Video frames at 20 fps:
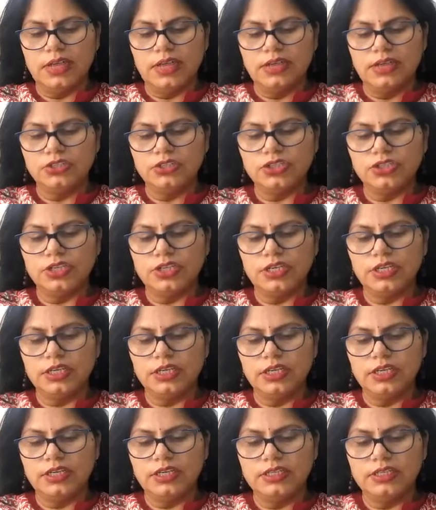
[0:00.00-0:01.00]
and
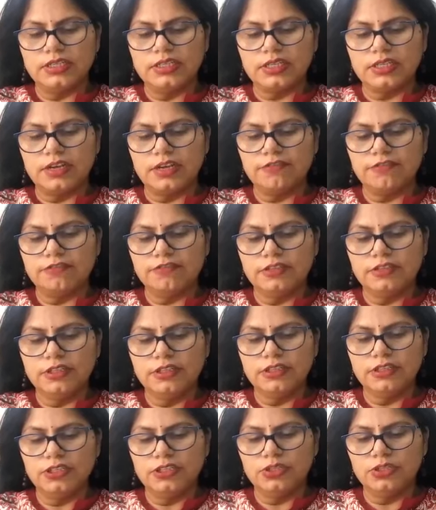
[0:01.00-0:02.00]
she is
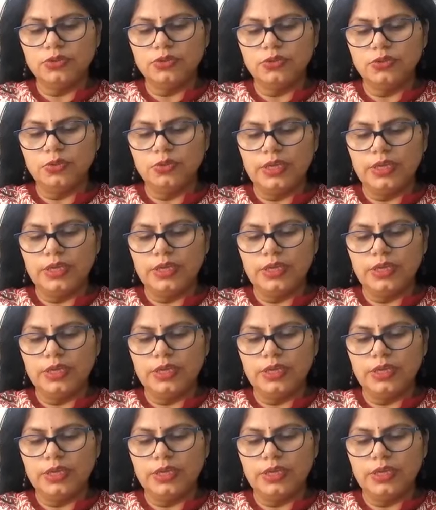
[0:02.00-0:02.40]
referred to